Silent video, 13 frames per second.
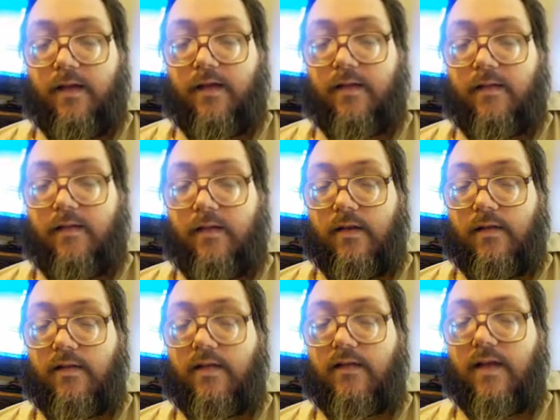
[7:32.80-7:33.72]
It's a
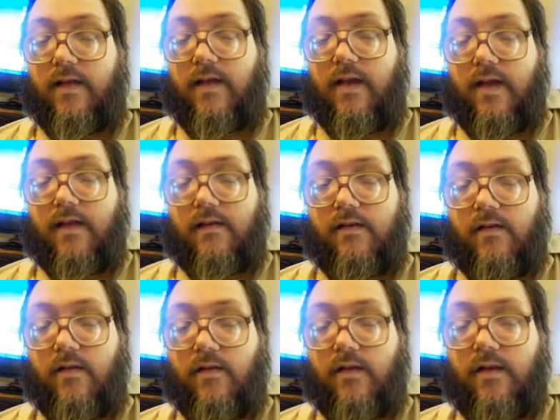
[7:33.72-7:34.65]
680i
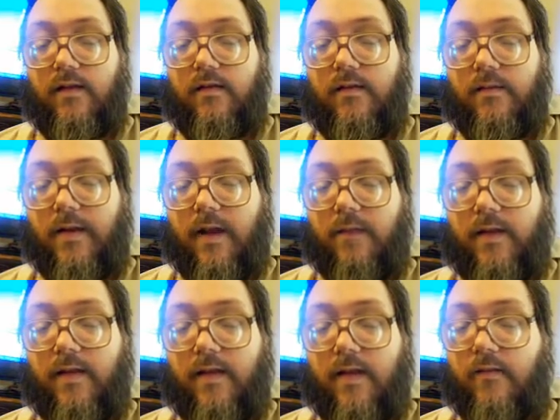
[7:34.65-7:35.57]
series, but I
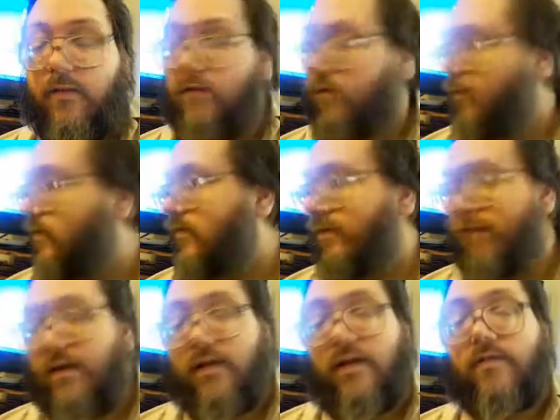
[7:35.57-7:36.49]
picked that one
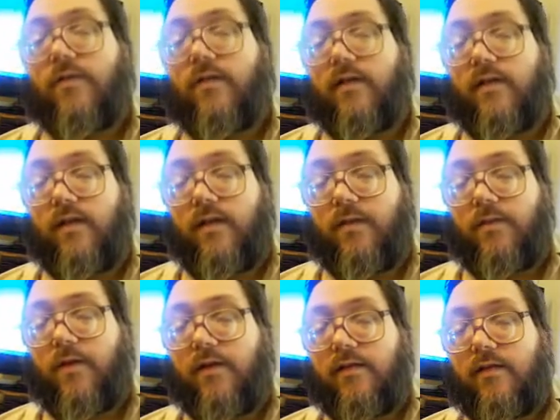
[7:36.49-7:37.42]
specifically for the
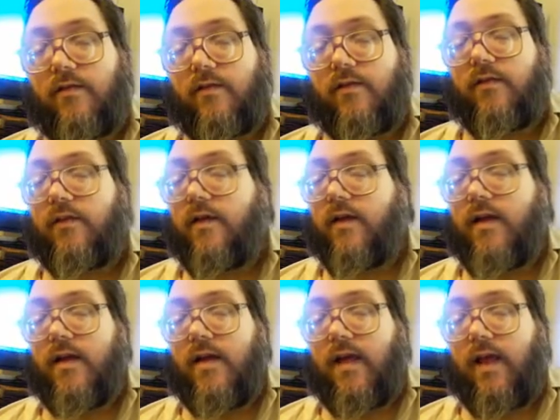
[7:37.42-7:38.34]
processor,
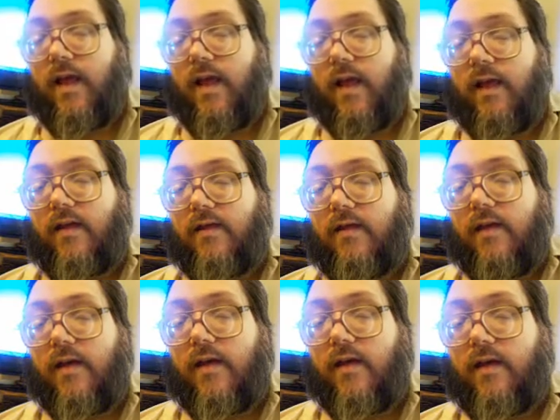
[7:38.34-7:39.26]
and
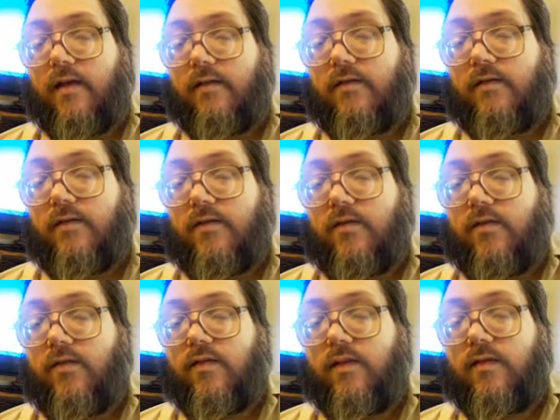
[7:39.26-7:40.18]

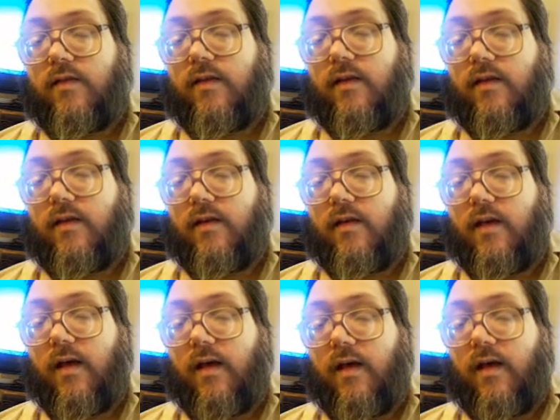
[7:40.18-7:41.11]
2
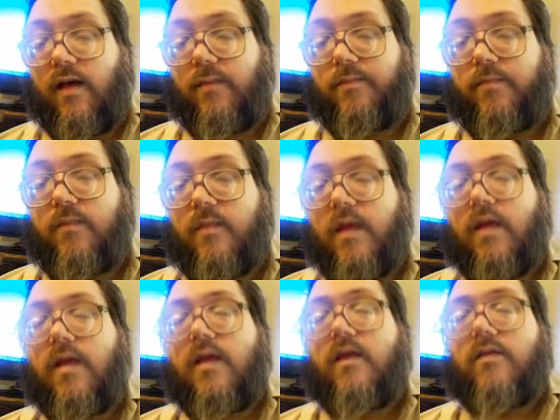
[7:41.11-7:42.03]

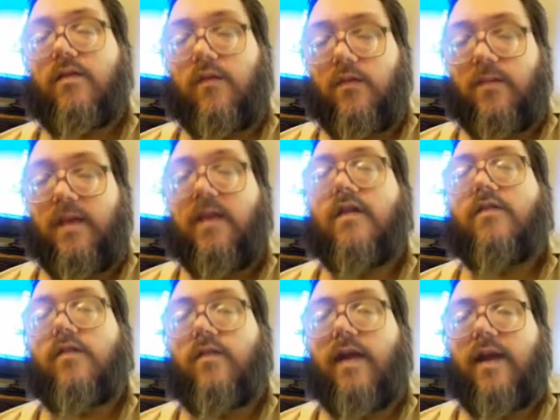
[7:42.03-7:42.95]

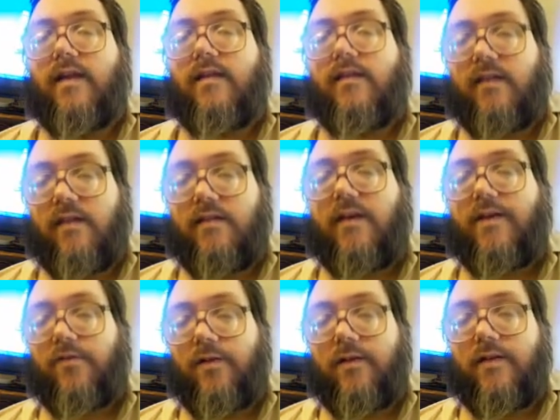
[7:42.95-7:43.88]

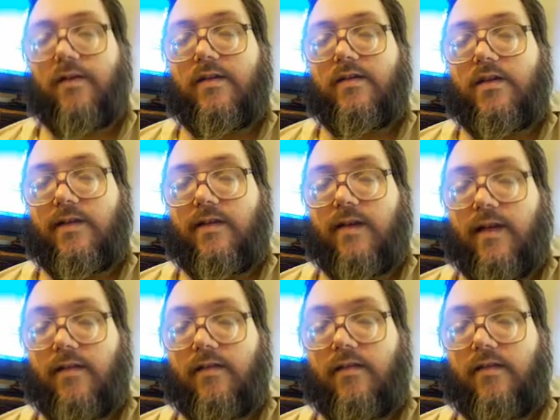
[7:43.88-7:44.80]
8600
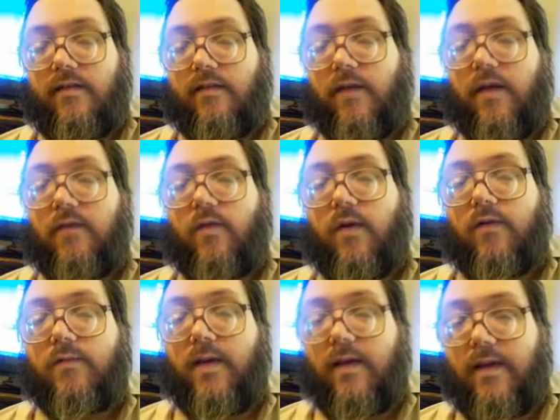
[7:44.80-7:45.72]
GTXs,
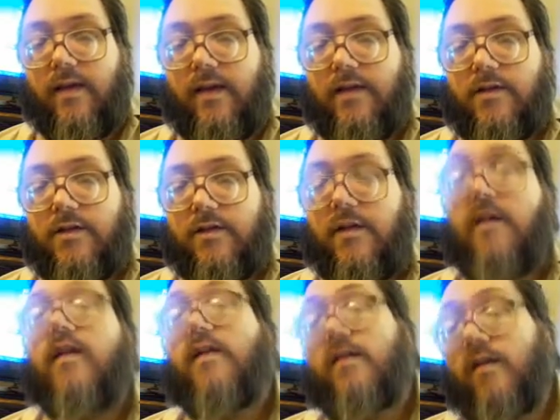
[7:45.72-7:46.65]
512 meg each.
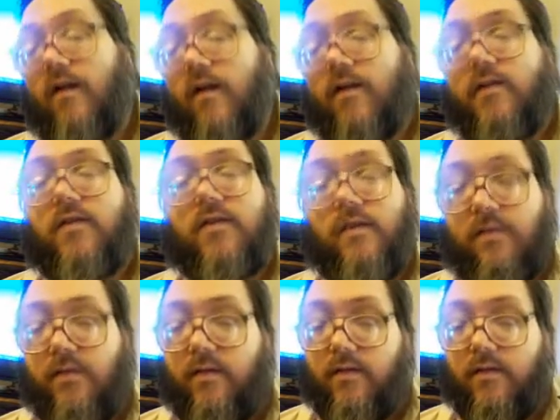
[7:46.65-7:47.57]
The cards are
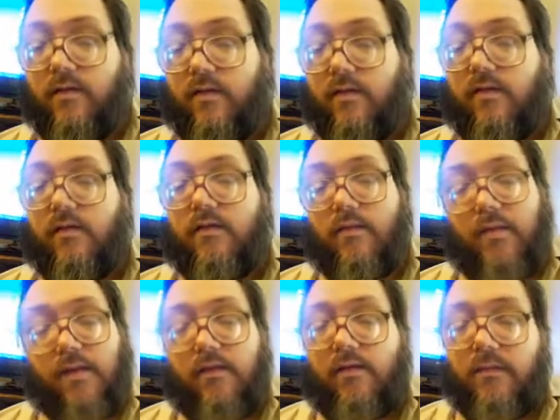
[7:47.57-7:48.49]
the
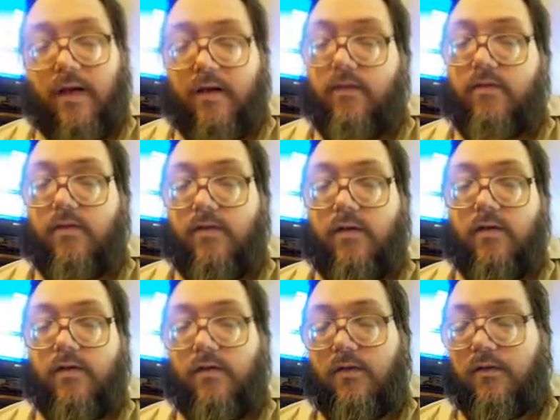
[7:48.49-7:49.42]
system is about 2
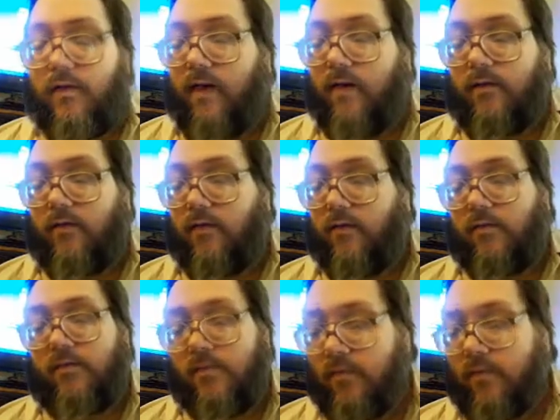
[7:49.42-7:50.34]
years old now,
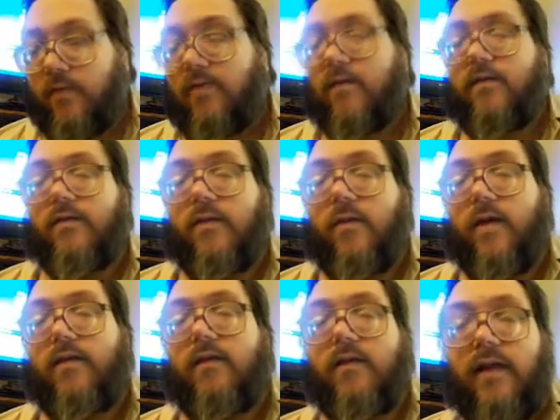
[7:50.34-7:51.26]
so
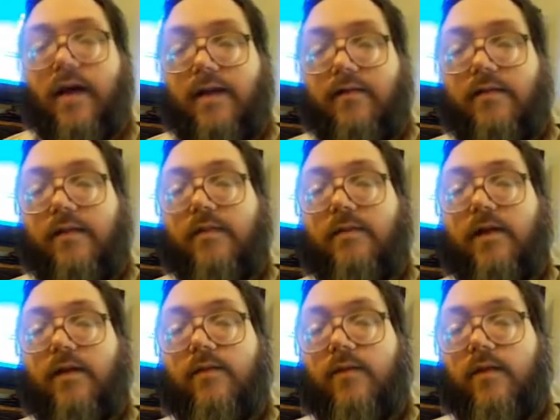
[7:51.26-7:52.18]
rewind your clocks a little
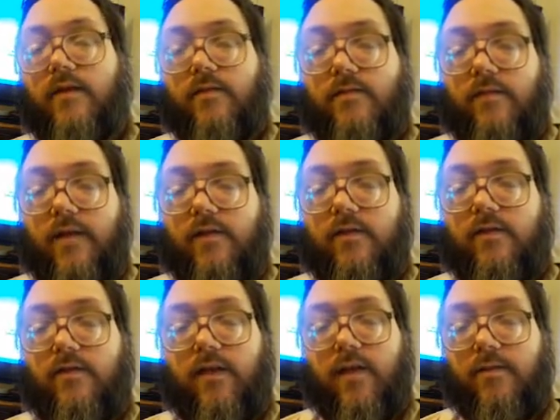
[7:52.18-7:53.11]
bit when you base
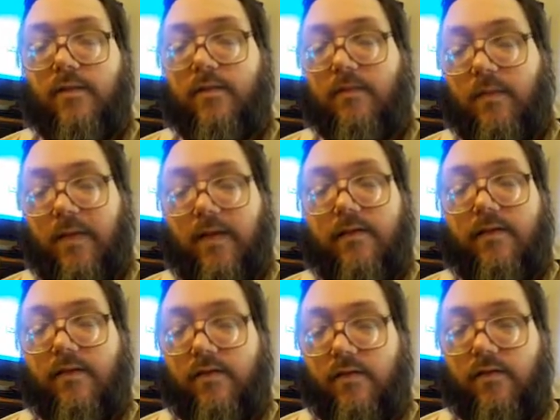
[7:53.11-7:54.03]
your statements. I'm about
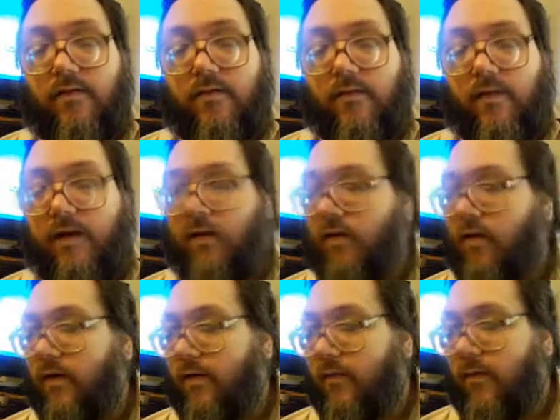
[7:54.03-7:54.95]
to do some video
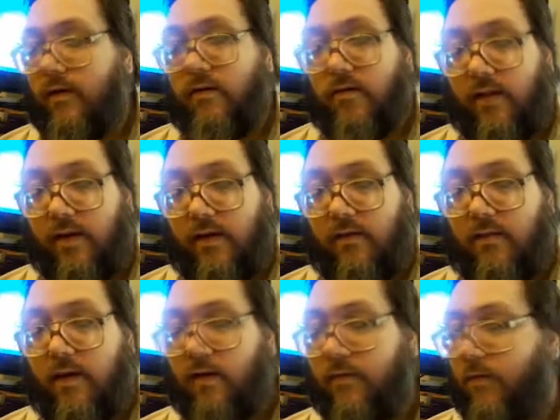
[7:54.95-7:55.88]
card upgrades if I can get the
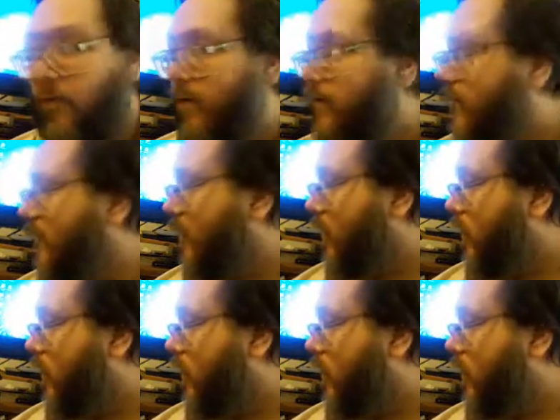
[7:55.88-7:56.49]
money for it.